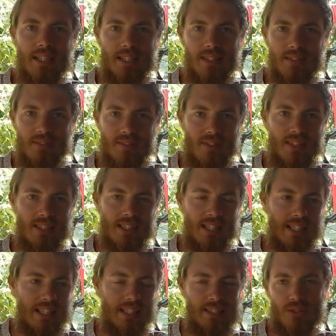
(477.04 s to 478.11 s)
Yeah, things like
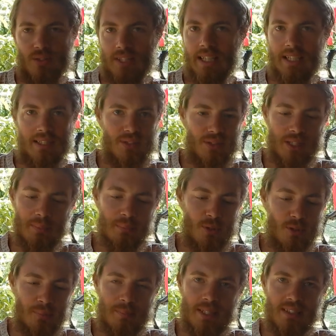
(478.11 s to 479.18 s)
that. Or I put
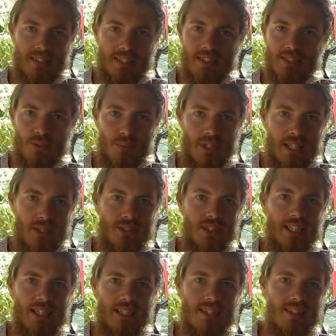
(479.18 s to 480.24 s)
up my tent somewhere
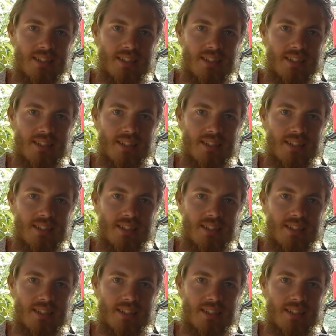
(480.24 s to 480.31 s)
outside